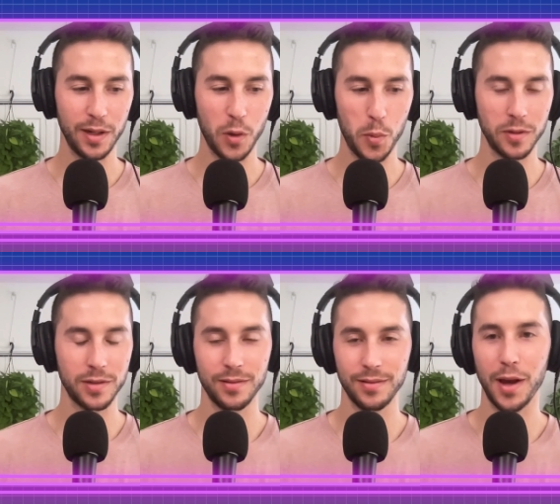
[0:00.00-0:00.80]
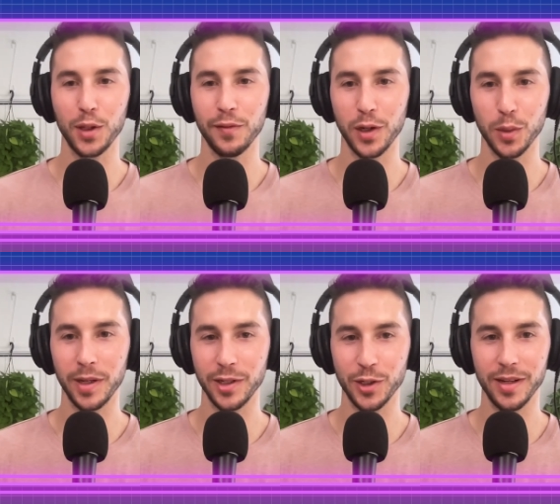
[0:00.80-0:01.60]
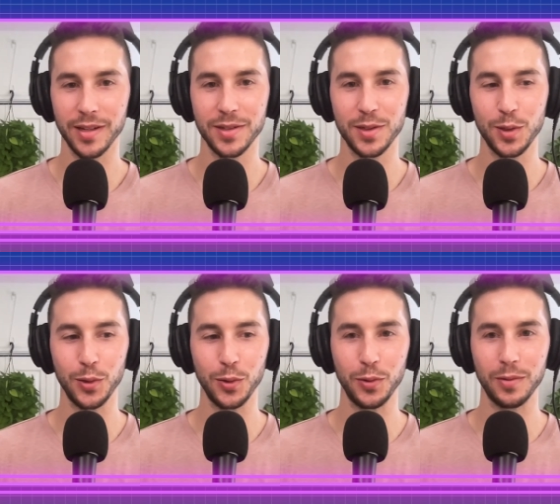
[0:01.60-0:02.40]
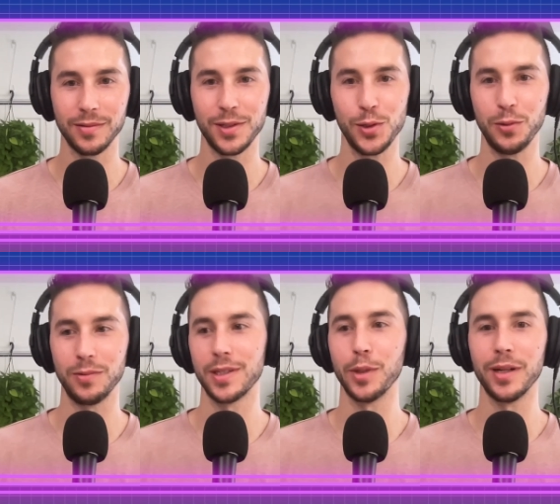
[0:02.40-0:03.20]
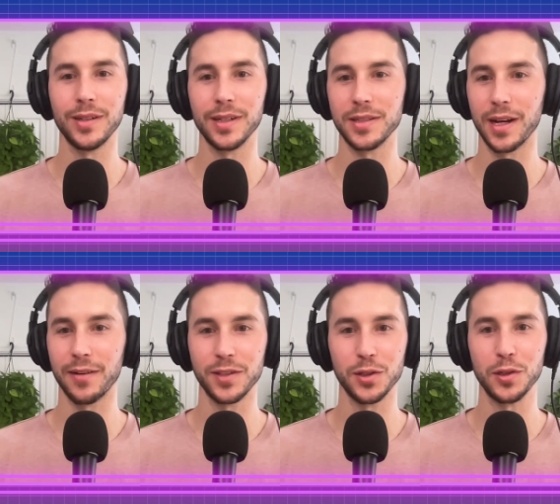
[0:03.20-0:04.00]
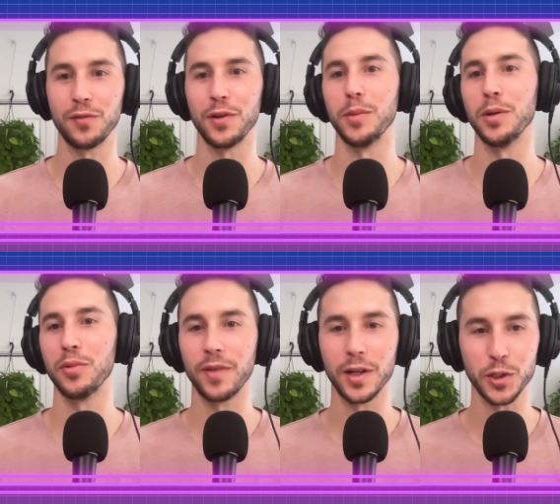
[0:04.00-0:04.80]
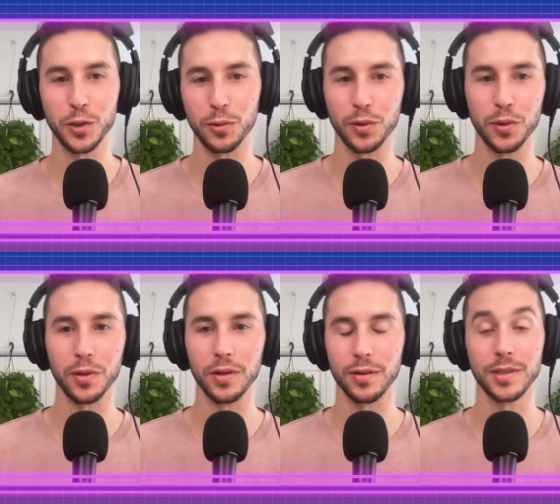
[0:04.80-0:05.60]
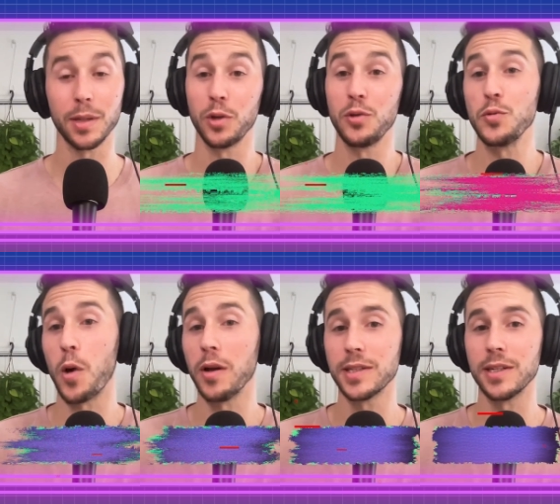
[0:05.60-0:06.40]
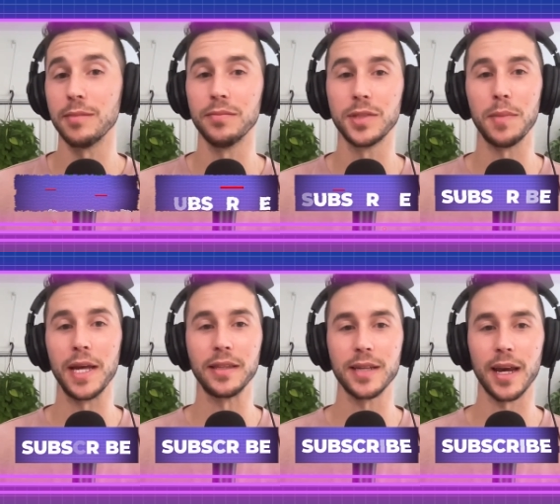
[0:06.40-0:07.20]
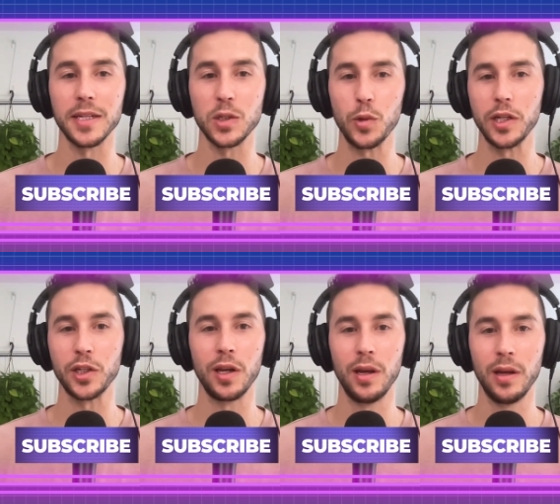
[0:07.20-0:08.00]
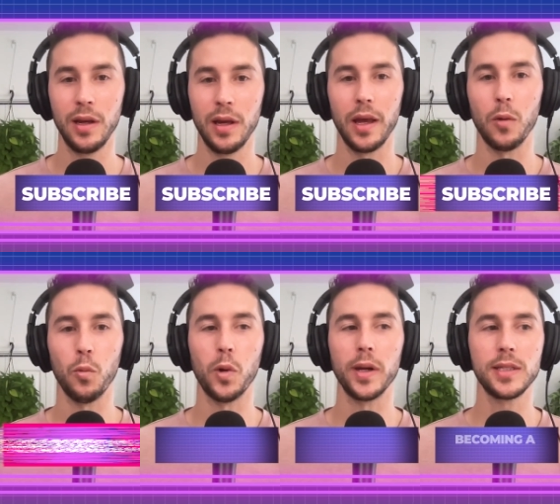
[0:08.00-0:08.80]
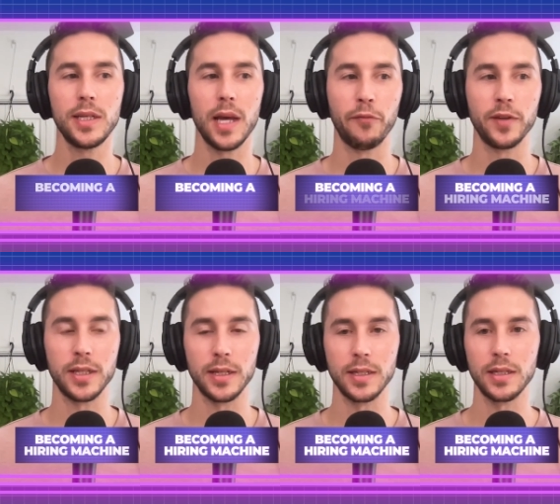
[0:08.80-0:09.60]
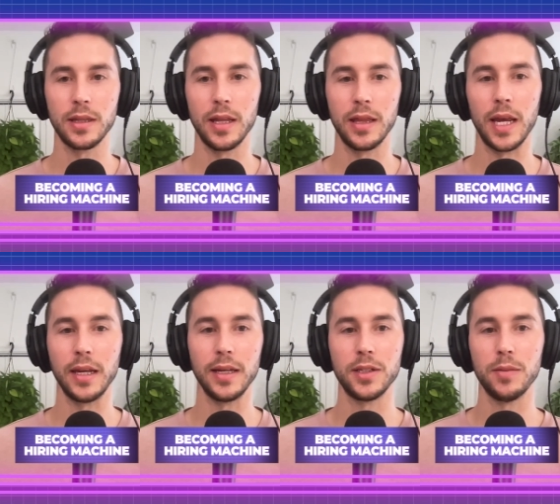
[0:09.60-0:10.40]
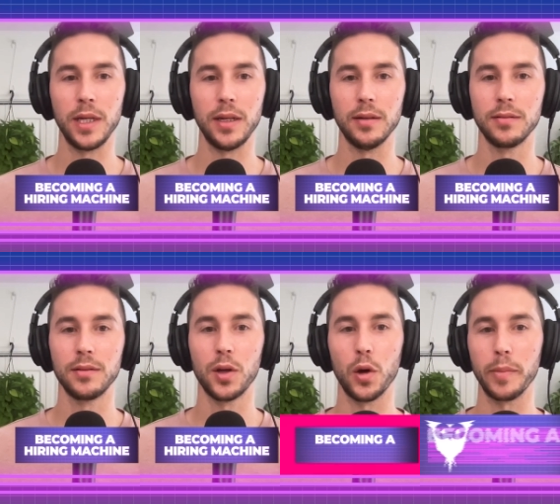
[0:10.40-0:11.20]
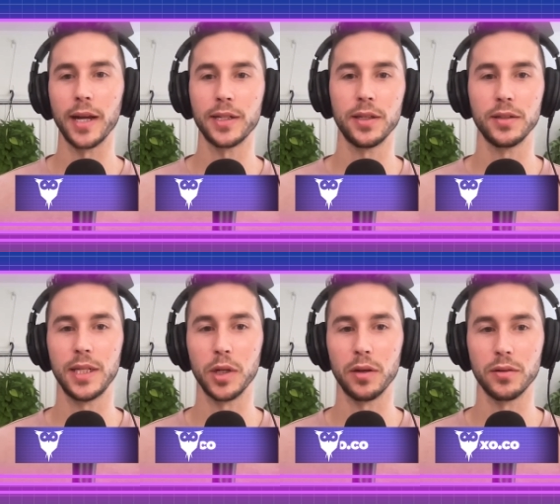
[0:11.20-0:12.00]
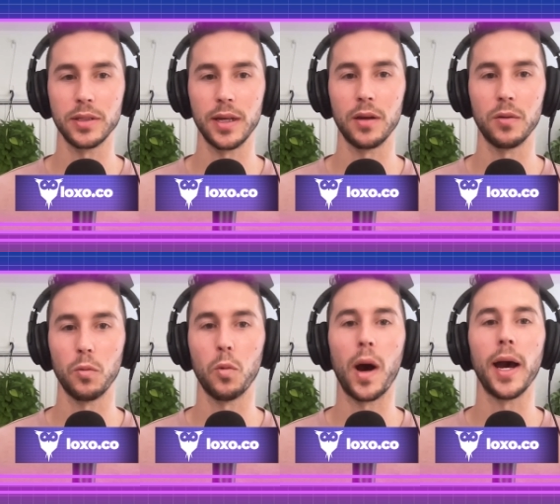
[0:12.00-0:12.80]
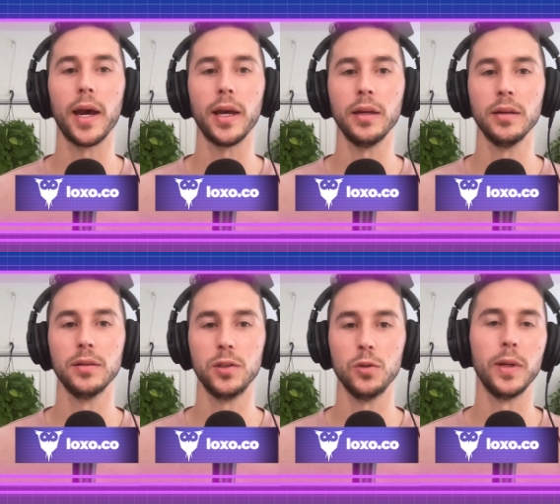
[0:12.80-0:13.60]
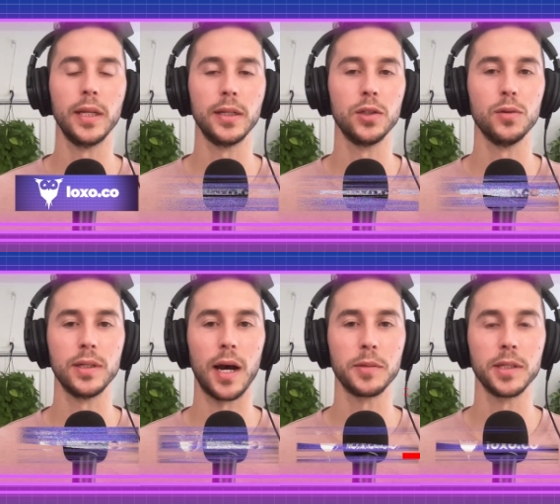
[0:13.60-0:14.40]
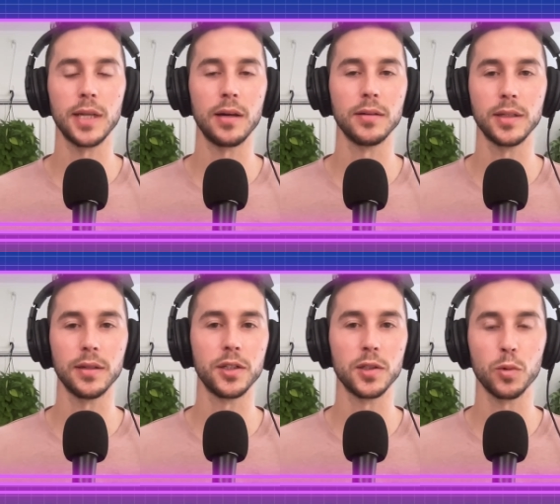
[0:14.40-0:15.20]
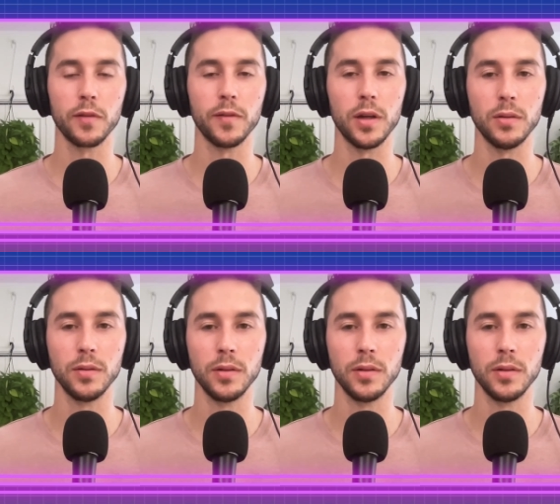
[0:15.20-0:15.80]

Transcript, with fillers: to almost elevator pitch this to to someone in an exec search firm or a professional recruiter, someone who wants to to make this kind of switch, like what is the emphasis that they need to be going back to their team to understand why do we need to adopt the talent intelligence workflow?